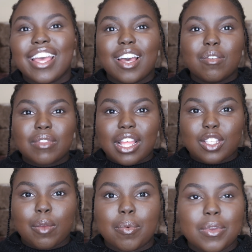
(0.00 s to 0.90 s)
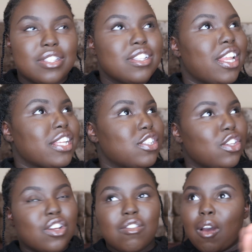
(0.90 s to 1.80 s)
I'm that type of person that likes to
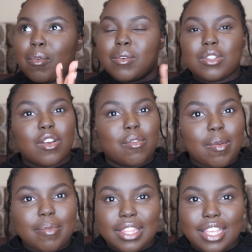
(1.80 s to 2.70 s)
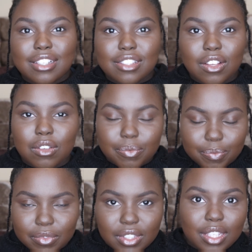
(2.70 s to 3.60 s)
look around when I'm trying to remember things, so
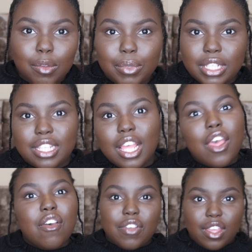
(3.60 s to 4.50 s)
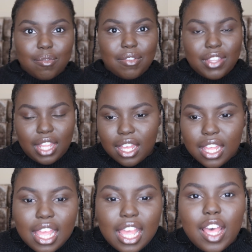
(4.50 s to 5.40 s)
please forgive me for that.
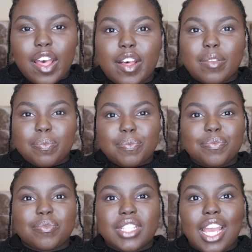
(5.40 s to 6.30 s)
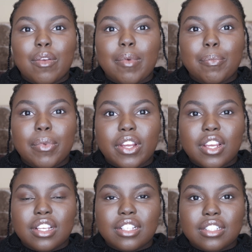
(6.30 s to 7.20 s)
I
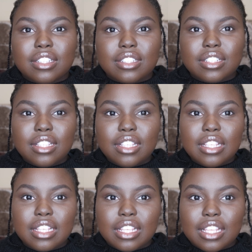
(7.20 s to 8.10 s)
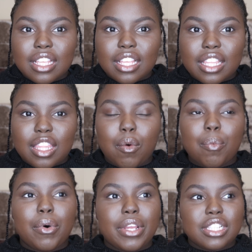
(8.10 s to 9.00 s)
remember there were
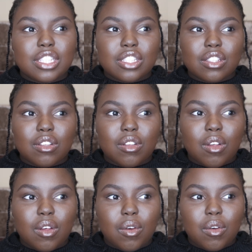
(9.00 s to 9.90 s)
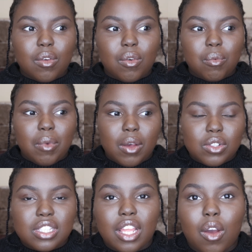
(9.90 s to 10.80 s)
points where I
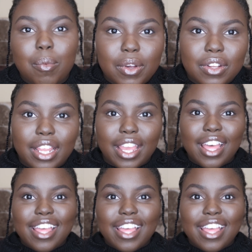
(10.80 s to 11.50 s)
was just like, oh my god, like,